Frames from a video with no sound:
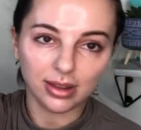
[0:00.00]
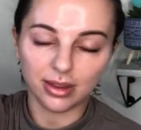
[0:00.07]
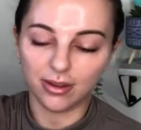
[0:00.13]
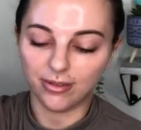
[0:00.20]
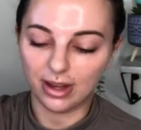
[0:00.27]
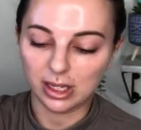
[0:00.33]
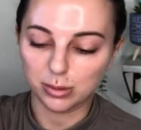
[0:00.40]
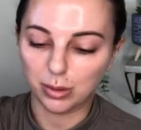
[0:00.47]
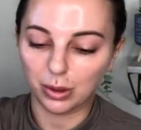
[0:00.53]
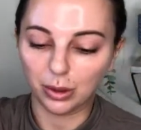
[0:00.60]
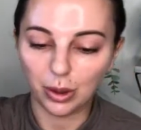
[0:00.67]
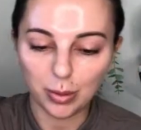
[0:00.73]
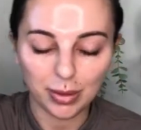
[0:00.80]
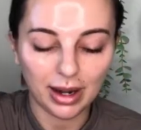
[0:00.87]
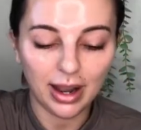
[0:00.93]
in the Facebook
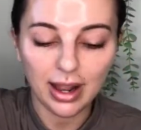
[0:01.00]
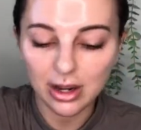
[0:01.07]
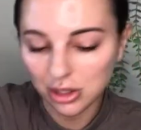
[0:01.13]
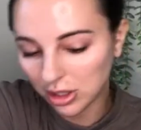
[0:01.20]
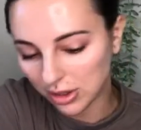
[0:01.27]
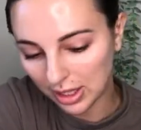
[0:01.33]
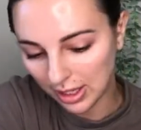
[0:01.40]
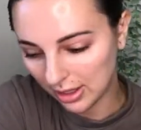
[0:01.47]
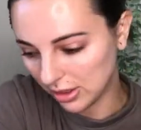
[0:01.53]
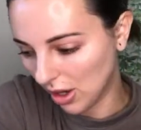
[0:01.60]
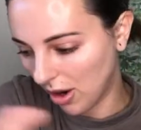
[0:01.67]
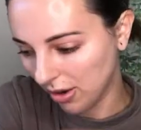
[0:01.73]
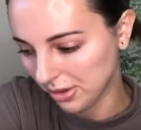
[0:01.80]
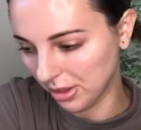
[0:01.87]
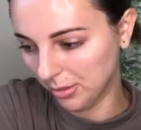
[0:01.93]
group, and I actually think it's
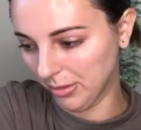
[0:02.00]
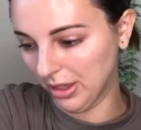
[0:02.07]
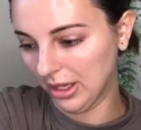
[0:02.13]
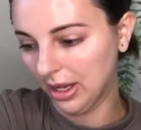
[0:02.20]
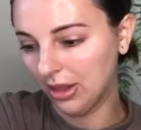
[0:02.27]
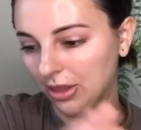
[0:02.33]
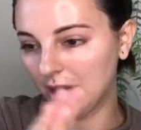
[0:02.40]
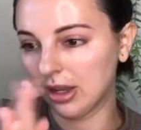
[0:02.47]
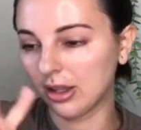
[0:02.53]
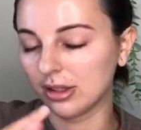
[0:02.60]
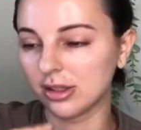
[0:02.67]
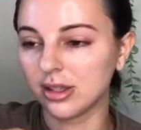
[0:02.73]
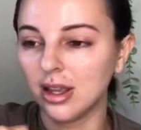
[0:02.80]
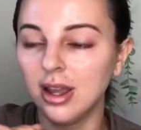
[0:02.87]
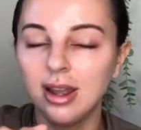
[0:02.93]
awesome. Like I think
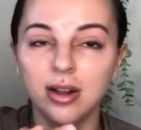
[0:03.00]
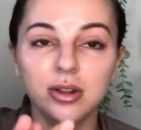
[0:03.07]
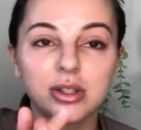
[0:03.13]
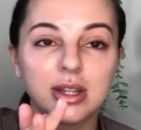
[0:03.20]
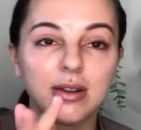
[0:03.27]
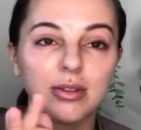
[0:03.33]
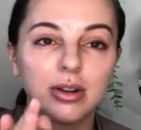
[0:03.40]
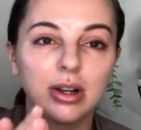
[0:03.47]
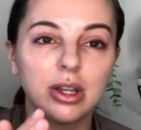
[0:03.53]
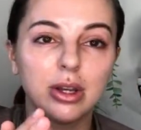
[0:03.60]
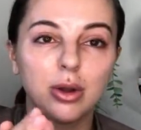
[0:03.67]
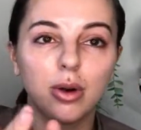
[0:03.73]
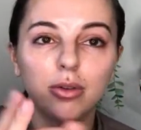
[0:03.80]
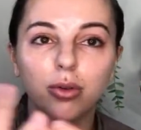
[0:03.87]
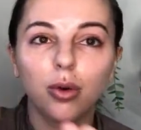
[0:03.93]
it's it's never you
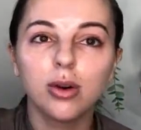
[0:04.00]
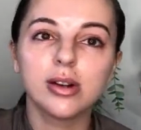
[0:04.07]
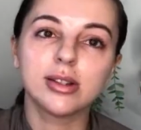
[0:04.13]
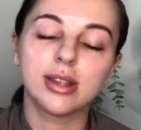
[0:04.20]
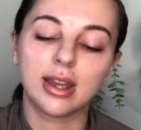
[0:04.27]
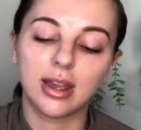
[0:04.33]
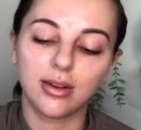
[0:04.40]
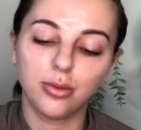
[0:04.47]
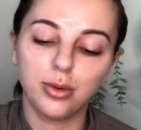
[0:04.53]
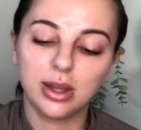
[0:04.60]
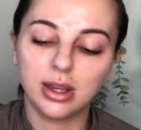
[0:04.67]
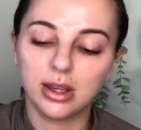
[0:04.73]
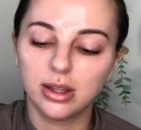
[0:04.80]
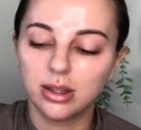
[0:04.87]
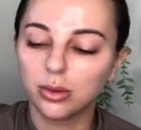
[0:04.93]
know of course like if we
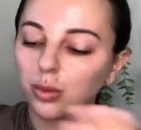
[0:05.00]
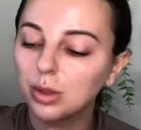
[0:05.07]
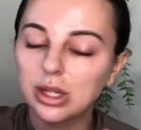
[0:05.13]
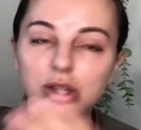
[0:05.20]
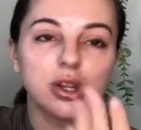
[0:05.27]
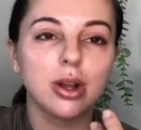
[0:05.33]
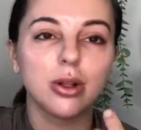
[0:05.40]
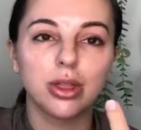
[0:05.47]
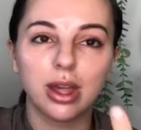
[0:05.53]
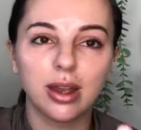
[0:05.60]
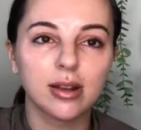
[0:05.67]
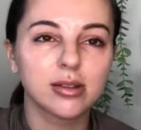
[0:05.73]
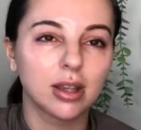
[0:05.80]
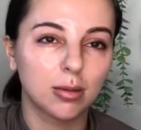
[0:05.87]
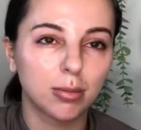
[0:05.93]
could redo
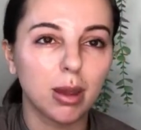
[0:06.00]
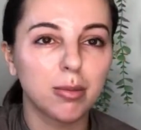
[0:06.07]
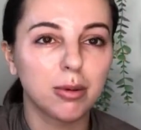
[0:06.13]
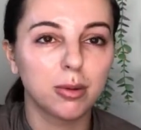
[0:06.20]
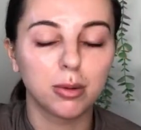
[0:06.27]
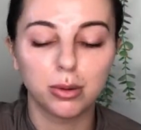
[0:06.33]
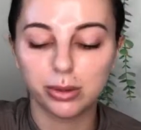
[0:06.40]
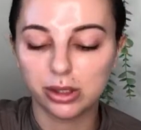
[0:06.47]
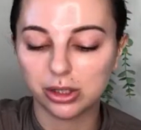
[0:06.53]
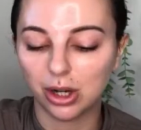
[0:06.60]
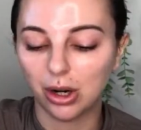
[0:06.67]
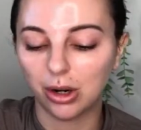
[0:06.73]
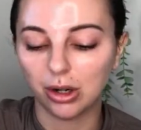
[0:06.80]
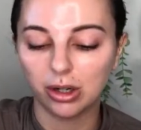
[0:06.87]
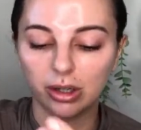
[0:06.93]
things, like maybe we would
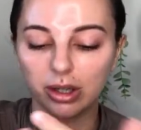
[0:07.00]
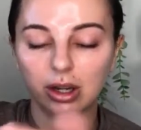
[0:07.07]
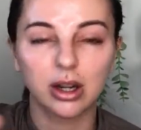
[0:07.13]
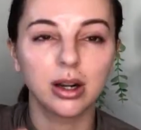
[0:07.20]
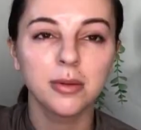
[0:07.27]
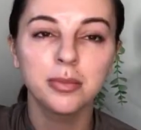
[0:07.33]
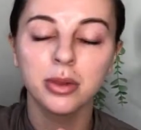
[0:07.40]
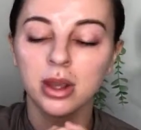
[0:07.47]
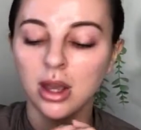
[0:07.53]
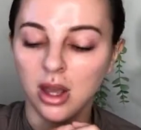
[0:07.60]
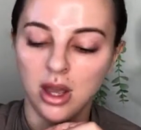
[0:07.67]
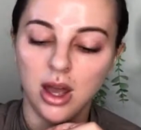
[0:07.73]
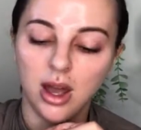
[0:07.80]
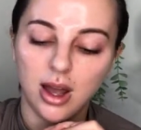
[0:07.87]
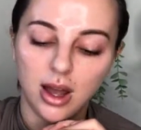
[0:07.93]
start earlier,
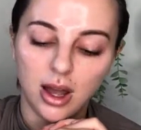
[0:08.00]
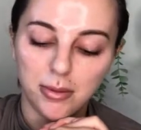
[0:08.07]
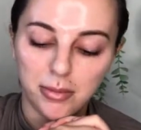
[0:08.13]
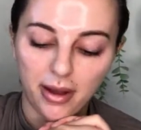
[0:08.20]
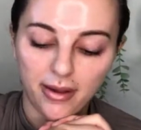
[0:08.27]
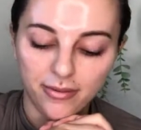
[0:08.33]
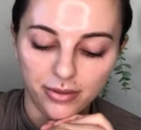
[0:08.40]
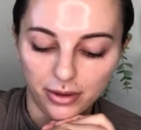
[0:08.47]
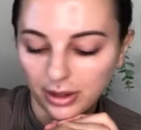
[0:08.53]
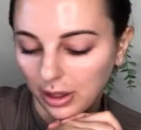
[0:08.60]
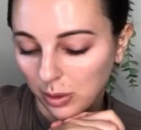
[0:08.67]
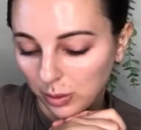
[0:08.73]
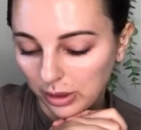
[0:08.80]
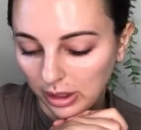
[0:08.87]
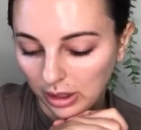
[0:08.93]
um, I feel like
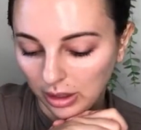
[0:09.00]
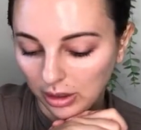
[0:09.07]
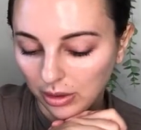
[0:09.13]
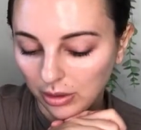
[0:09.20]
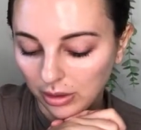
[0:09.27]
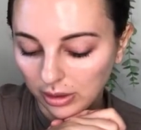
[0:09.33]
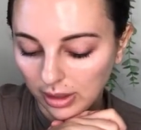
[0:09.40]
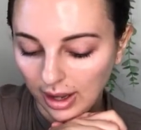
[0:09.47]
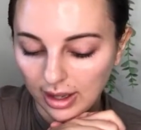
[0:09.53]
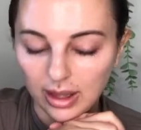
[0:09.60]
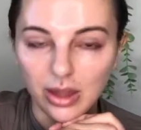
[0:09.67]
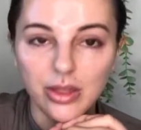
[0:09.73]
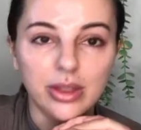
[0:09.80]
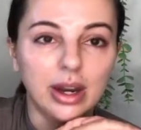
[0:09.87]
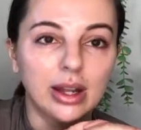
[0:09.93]
really
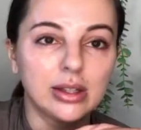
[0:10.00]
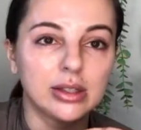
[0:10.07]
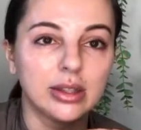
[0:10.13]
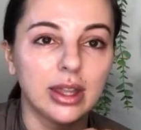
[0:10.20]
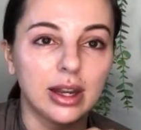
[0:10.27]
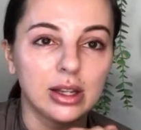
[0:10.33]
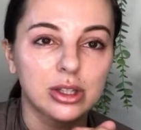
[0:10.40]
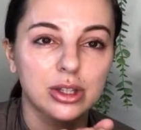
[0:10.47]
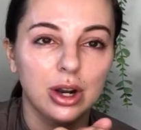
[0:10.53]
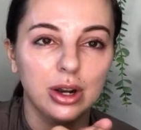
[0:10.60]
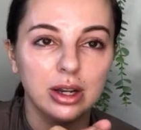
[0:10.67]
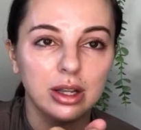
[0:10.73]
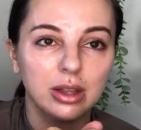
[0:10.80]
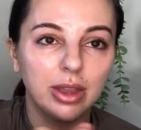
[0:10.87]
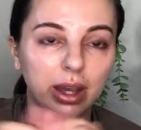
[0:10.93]
lucky that I, that I
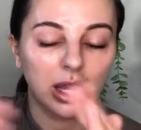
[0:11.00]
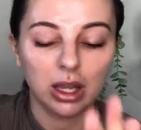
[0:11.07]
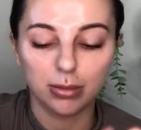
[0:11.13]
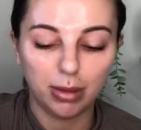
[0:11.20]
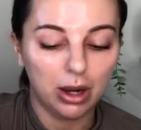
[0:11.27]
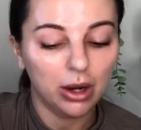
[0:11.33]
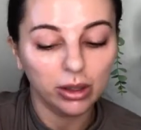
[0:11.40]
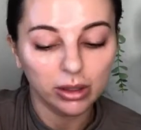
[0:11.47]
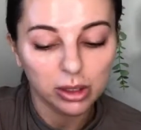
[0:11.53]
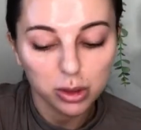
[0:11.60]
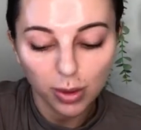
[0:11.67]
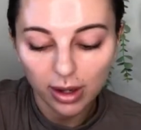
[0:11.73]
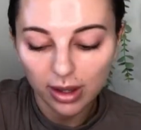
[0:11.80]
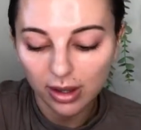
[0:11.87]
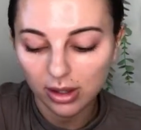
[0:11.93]
started like in my early
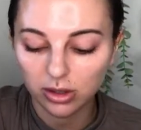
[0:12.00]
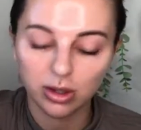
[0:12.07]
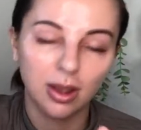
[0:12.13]
20s.